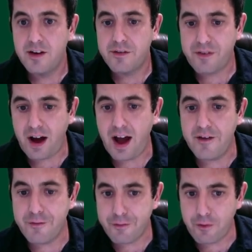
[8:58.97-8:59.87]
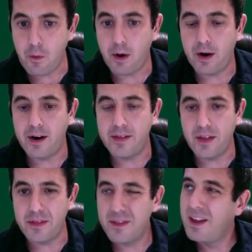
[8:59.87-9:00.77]
5-4, and
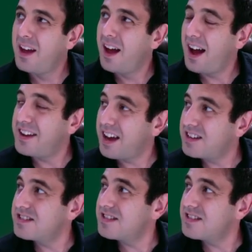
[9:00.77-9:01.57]
then I guess